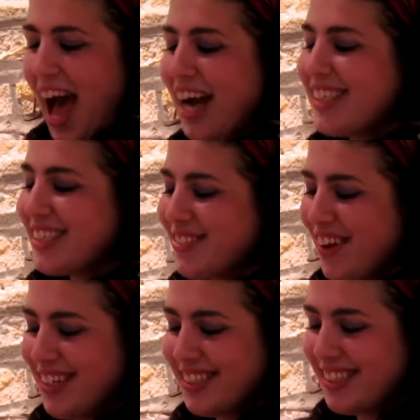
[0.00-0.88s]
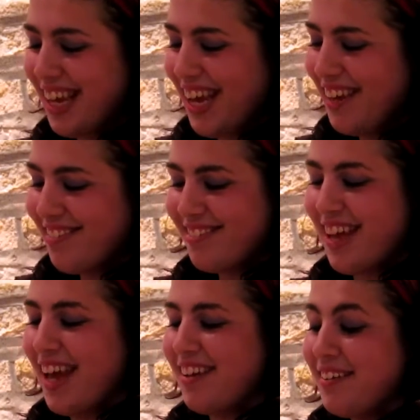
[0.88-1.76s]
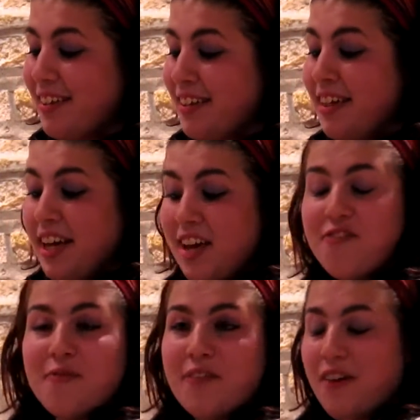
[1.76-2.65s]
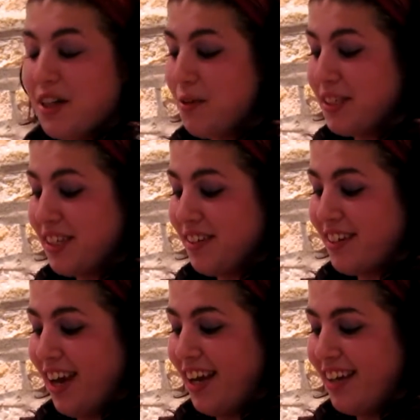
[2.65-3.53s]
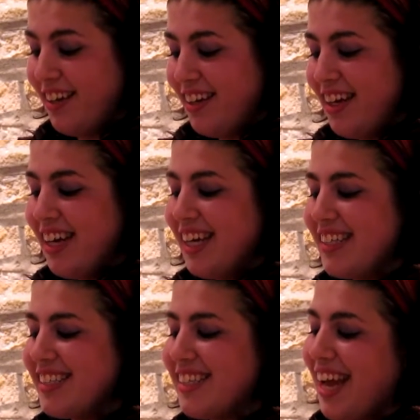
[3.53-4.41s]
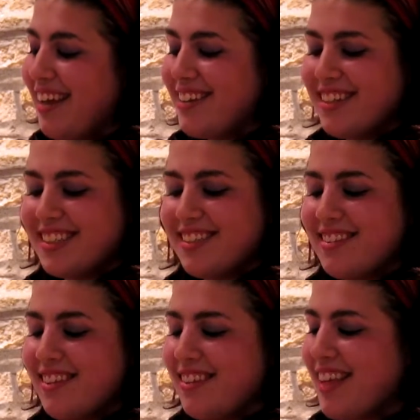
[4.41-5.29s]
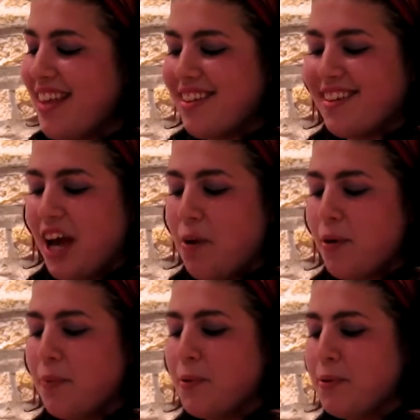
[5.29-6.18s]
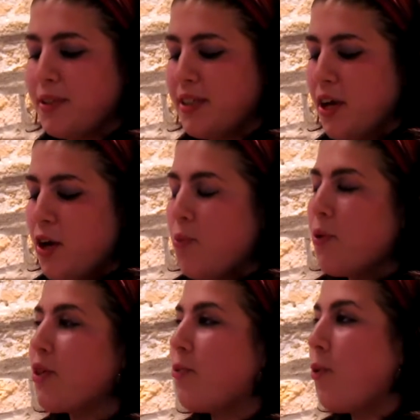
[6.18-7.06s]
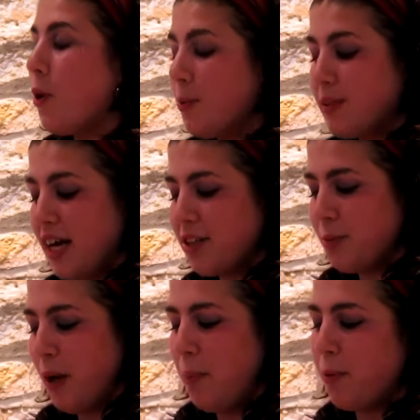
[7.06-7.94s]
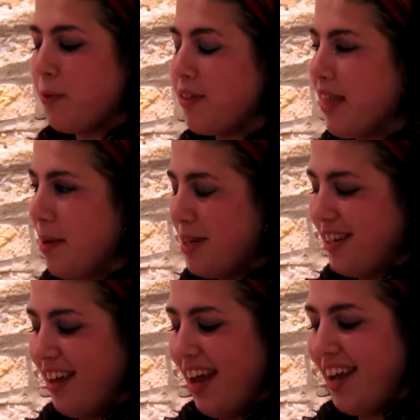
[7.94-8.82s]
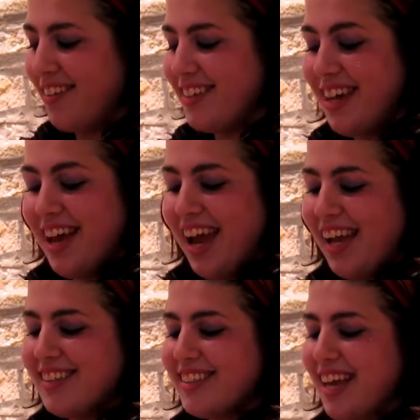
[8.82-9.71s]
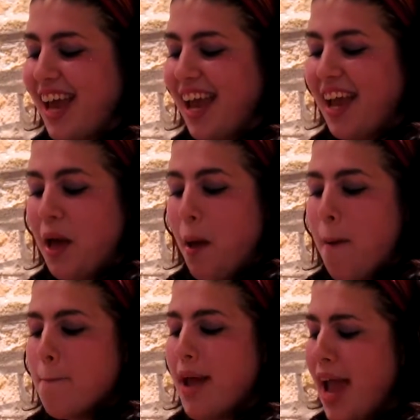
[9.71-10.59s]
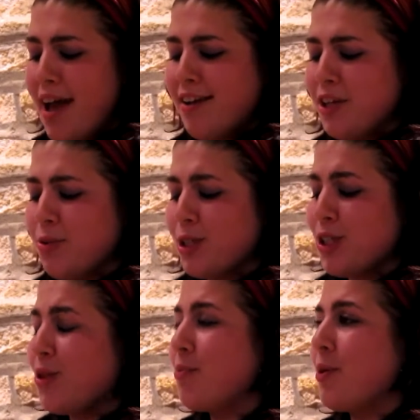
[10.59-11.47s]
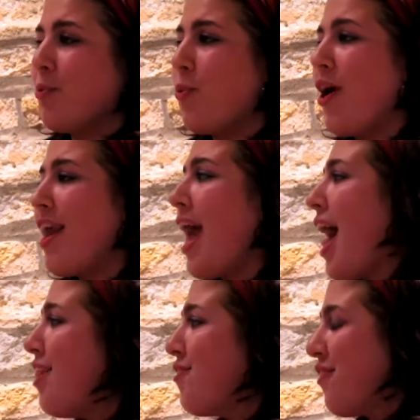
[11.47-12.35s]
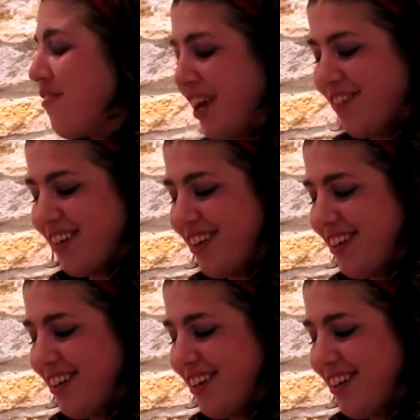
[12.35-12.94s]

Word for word: I just wanted to say that if my father was here tonight, he'd stand in his leather cowboy boots with a warm Dr. Pepper with lemon in hand and say, man, you are doing me one hell of a favor.